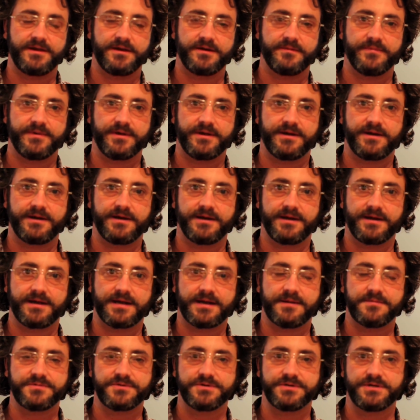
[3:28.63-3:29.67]
inability to
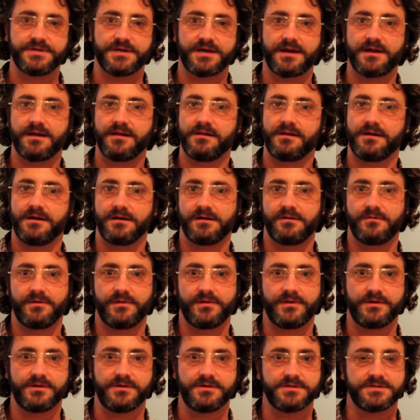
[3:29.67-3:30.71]
capture dialogue when
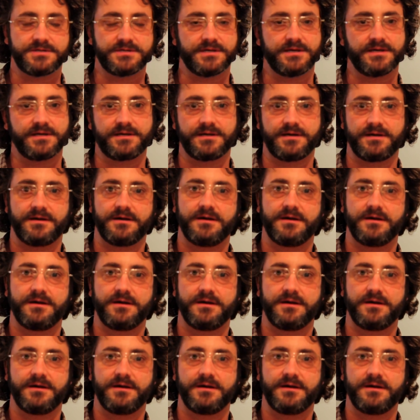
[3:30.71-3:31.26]
there's like a